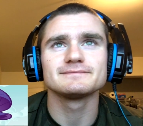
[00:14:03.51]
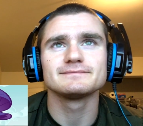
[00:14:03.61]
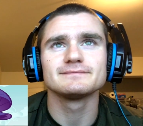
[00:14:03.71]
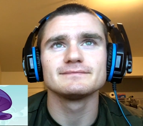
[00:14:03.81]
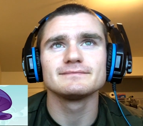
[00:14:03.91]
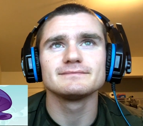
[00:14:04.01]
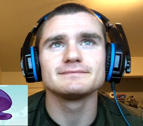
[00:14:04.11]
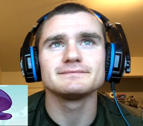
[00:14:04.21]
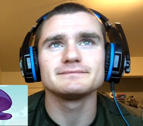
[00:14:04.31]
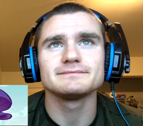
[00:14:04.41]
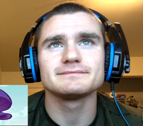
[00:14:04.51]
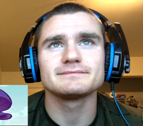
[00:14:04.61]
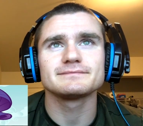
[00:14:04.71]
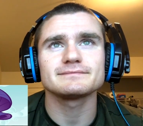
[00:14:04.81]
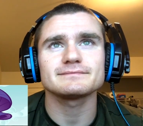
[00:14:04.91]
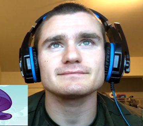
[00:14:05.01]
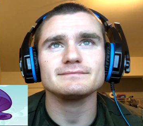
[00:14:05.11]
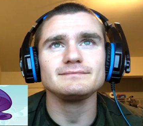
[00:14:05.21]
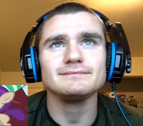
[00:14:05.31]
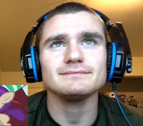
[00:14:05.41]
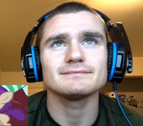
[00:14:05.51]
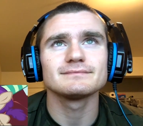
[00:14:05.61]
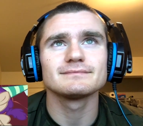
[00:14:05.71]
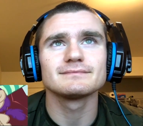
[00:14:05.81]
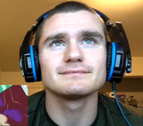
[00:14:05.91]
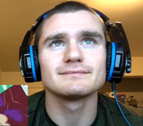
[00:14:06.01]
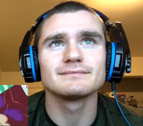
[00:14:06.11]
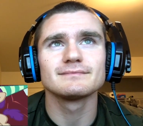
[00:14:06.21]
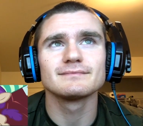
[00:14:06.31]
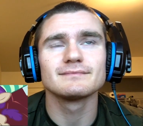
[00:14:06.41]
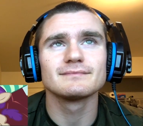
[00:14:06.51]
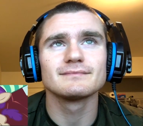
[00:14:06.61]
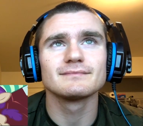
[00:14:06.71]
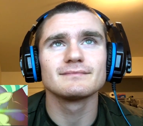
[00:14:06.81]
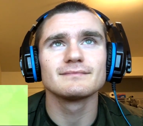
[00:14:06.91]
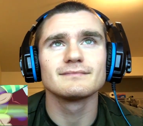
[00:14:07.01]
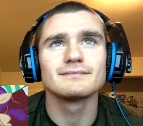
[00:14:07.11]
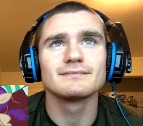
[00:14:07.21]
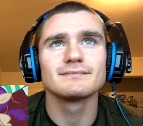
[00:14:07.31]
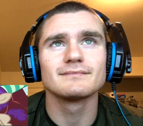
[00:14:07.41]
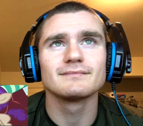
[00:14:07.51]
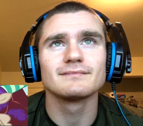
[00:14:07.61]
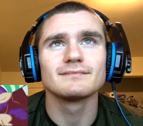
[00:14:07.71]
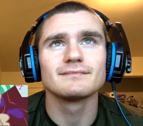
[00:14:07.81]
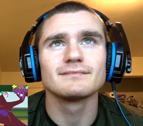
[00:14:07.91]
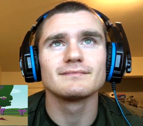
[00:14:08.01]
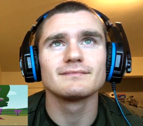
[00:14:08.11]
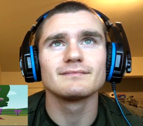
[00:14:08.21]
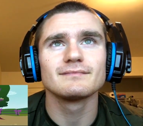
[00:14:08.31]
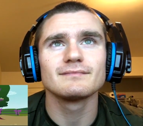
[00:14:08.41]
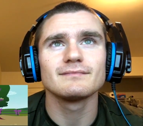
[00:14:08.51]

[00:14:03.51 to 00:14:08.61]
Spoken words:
(silence)